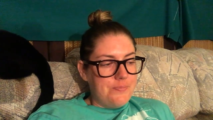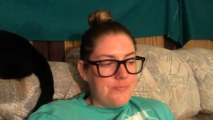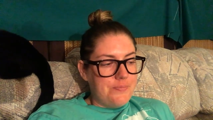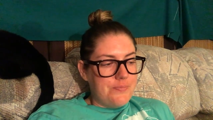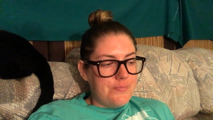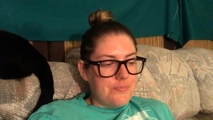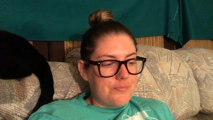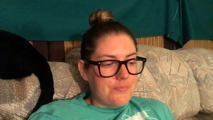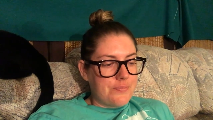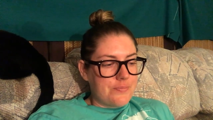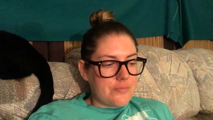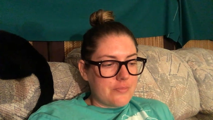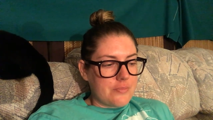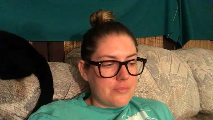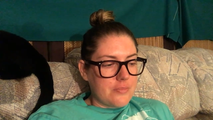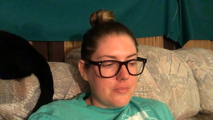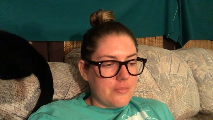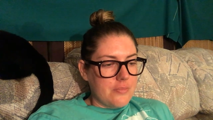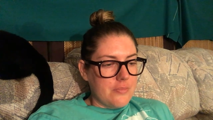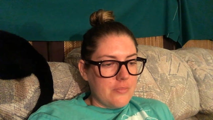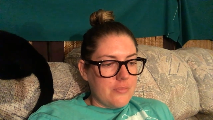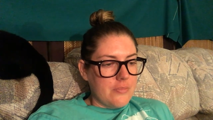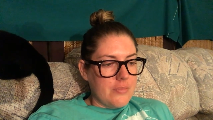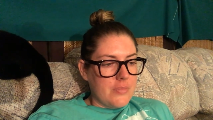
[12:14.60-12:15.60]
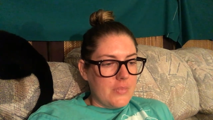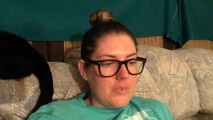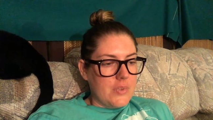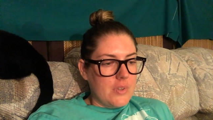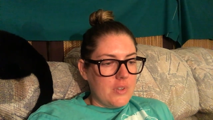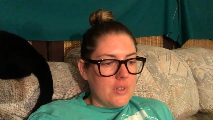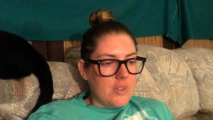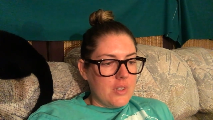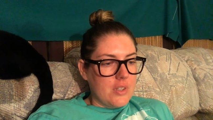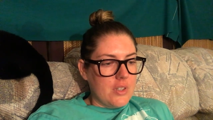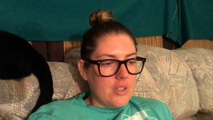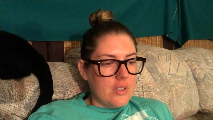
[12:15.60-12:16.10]

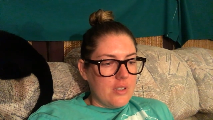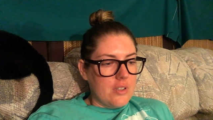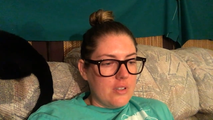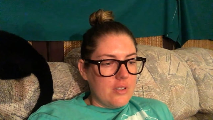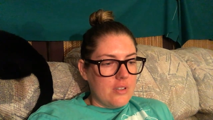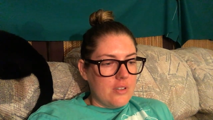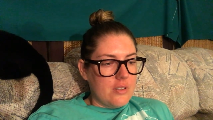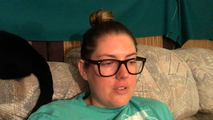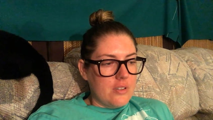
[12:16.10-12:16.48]
Nothing is said.